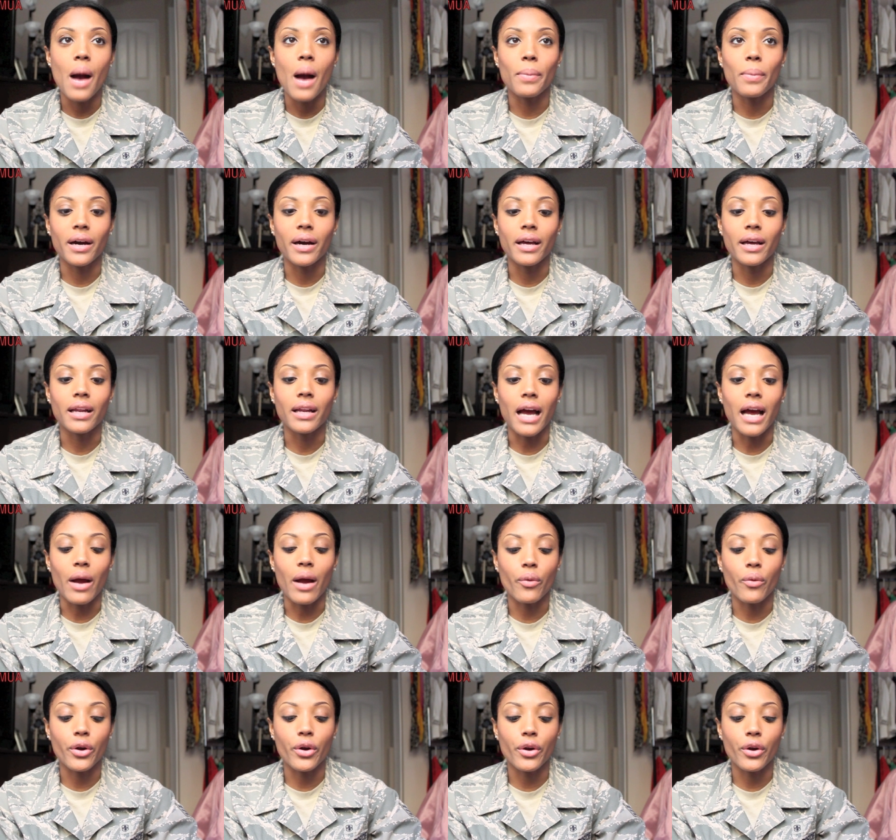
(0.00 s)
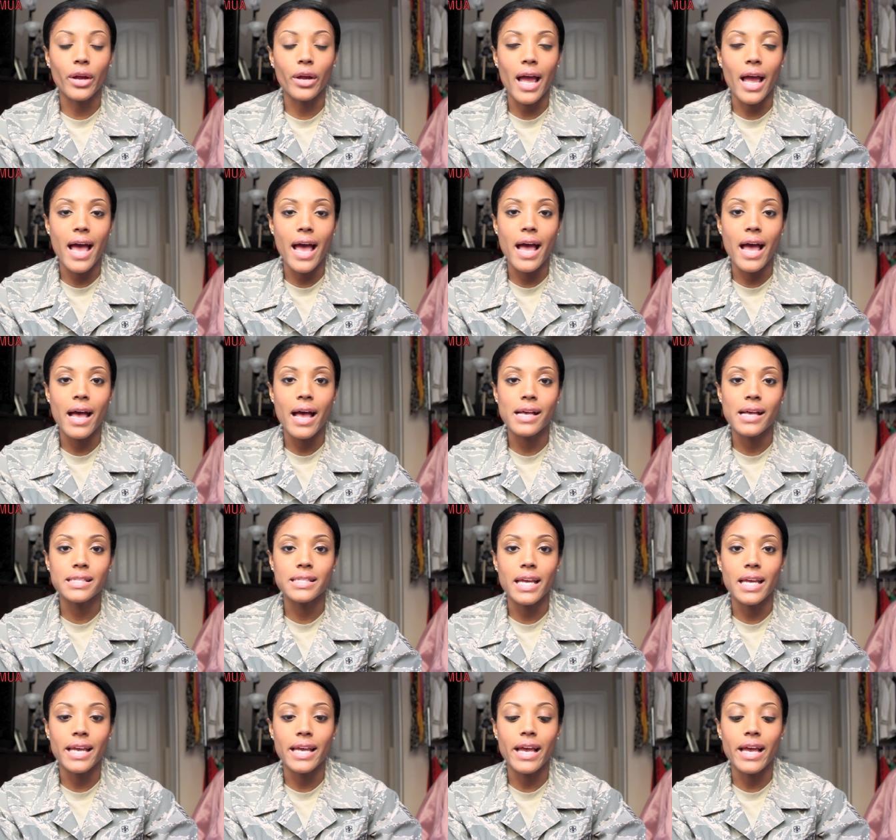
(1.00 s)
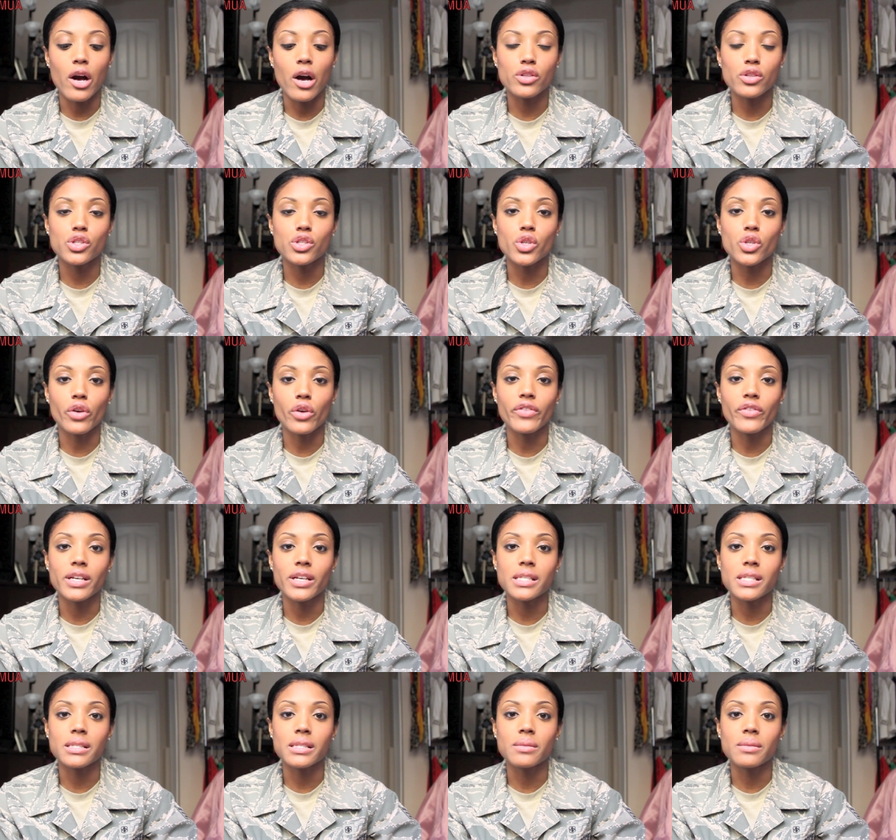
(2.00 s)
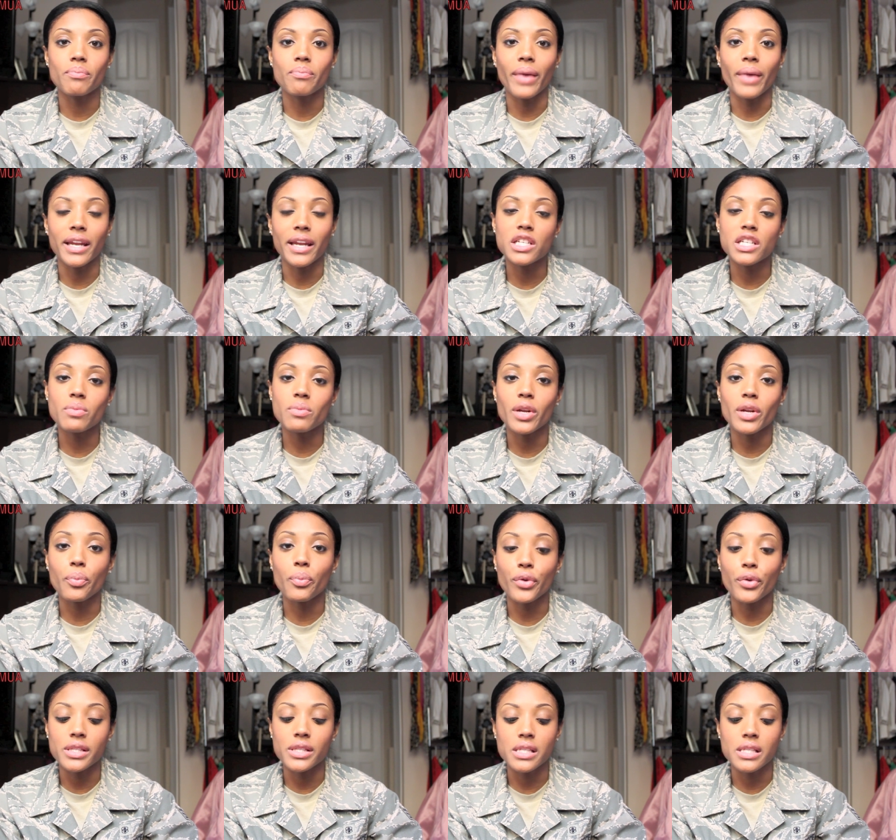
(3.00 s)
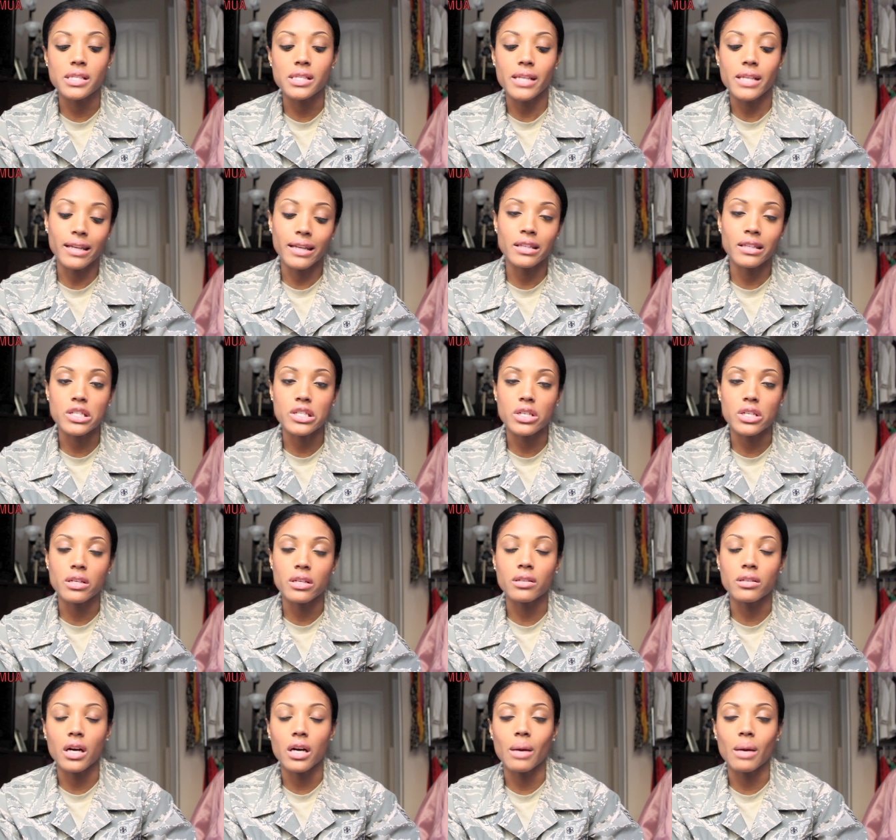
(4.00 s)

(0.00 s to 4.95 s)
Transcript: But I work as a health service management apprentice technician.